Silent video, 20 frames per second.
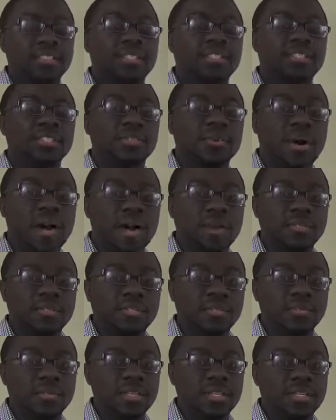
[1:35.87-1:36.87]
describe
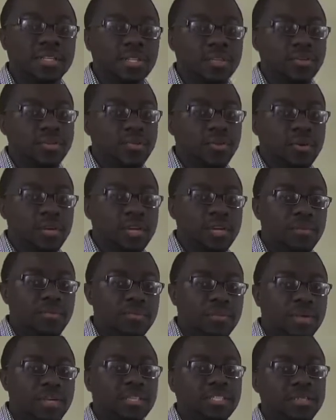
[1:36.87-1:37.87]
to me the 3
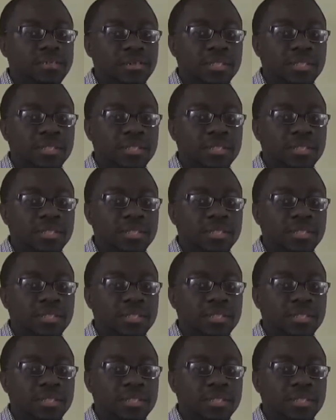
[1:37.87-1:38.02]
biggest